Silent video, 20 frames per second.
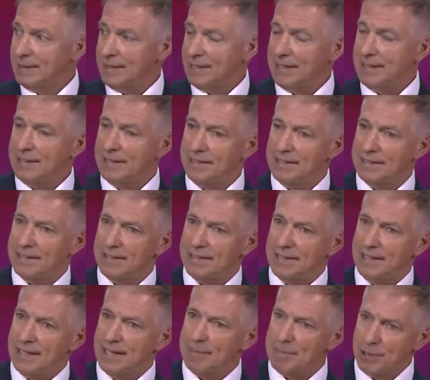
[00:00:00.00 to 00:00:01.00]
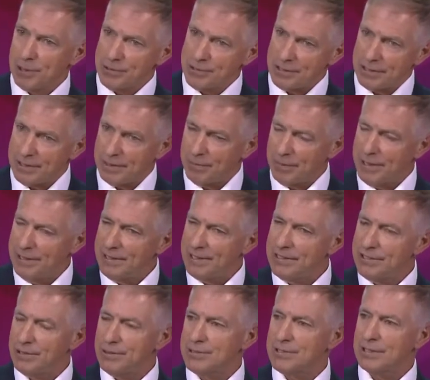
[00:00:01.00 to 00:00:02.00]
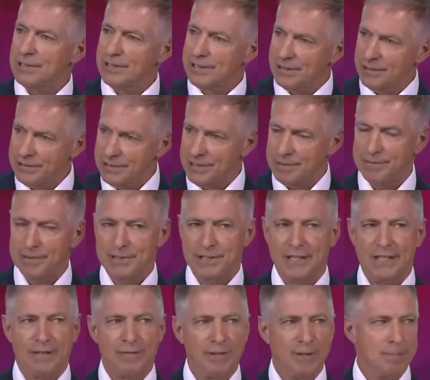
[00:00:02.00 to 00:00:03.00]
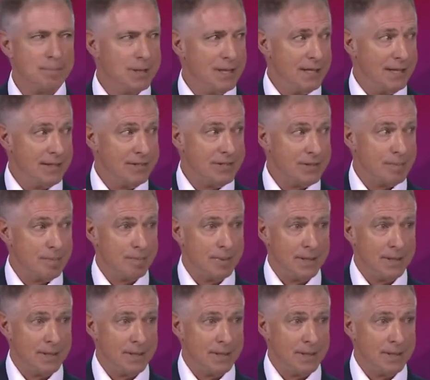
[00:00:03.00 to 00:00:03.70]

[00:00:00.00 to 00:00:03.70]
And the way they do is a little different in every place.